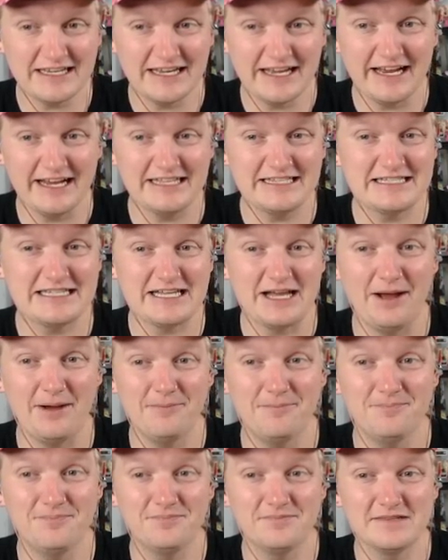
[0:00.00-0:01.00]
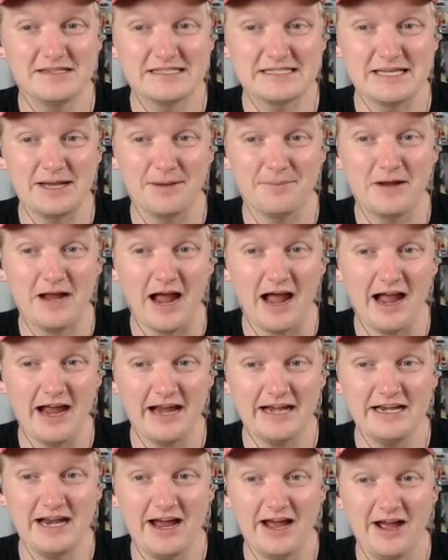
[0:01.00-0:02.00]
It's some
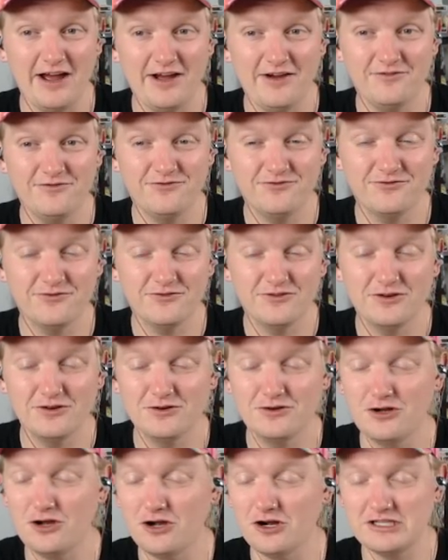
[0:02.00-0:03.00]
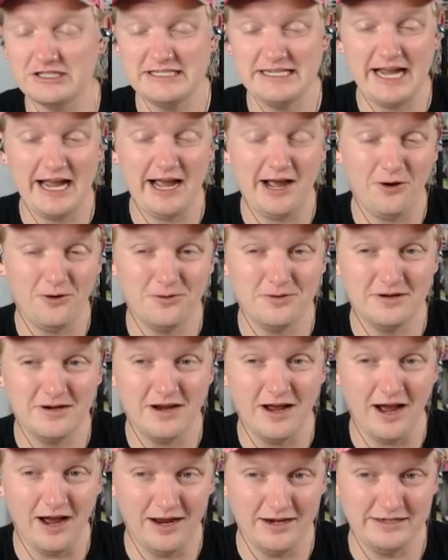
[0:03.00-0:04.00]
kind of cooked down
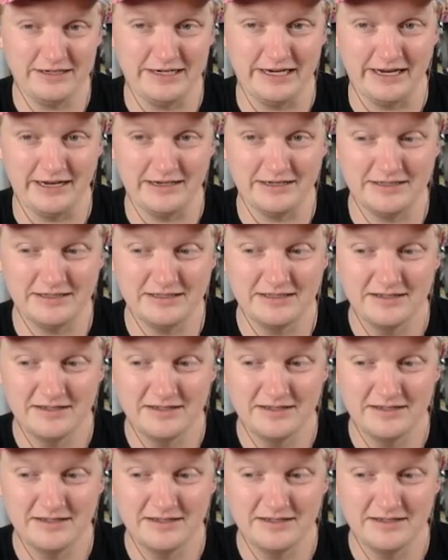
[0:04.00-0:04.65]
onion.